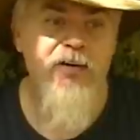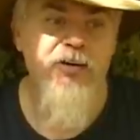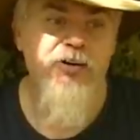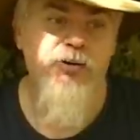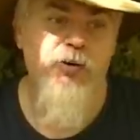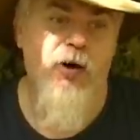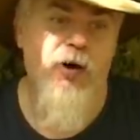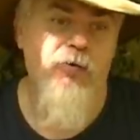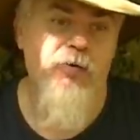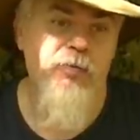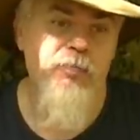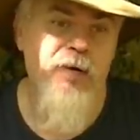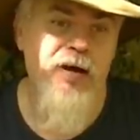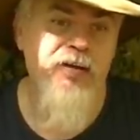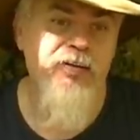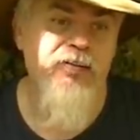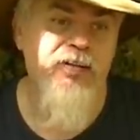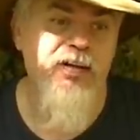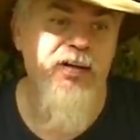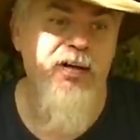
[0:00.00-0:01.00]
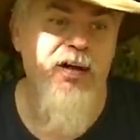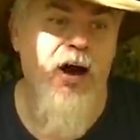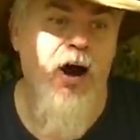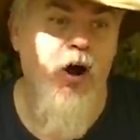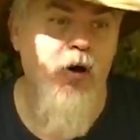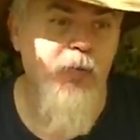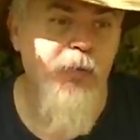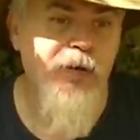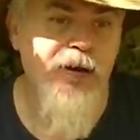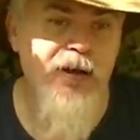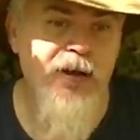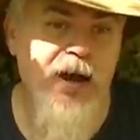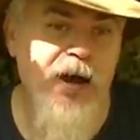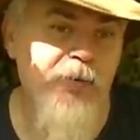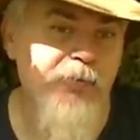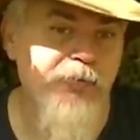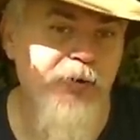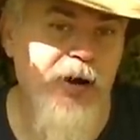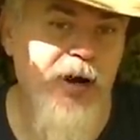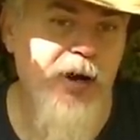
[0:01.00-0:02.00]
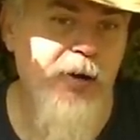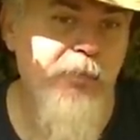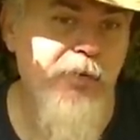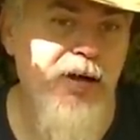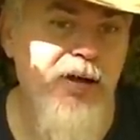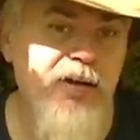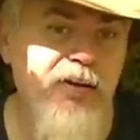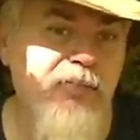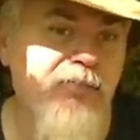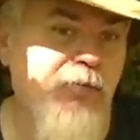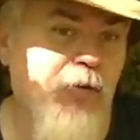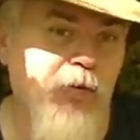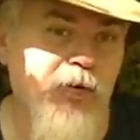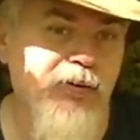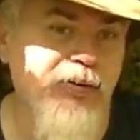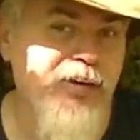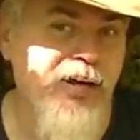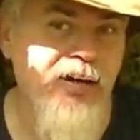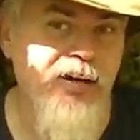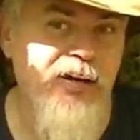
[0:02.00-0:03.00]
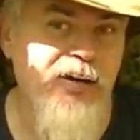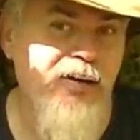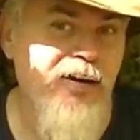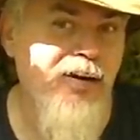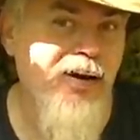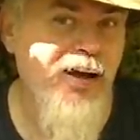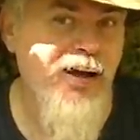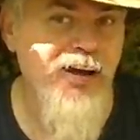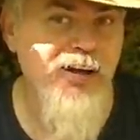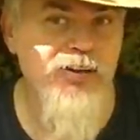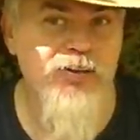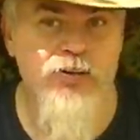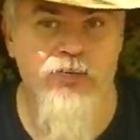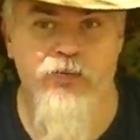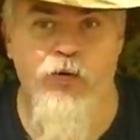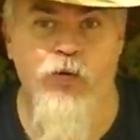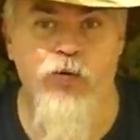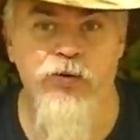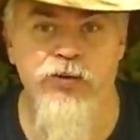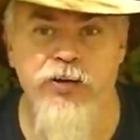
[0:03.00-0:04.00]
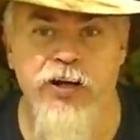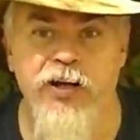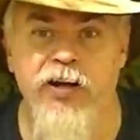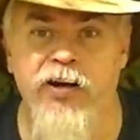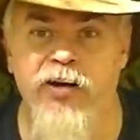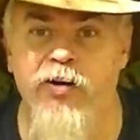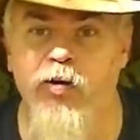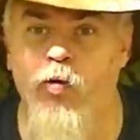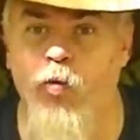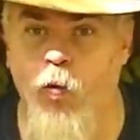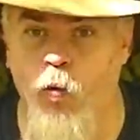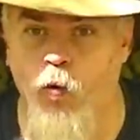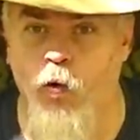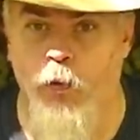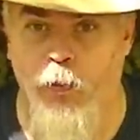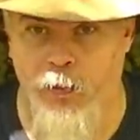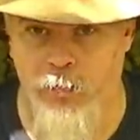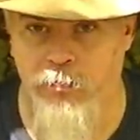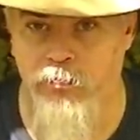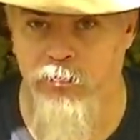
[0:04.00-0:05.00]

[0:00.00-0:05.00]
So I would make the opening I'm trying to make 14 and an eighth or 14 and a quarter,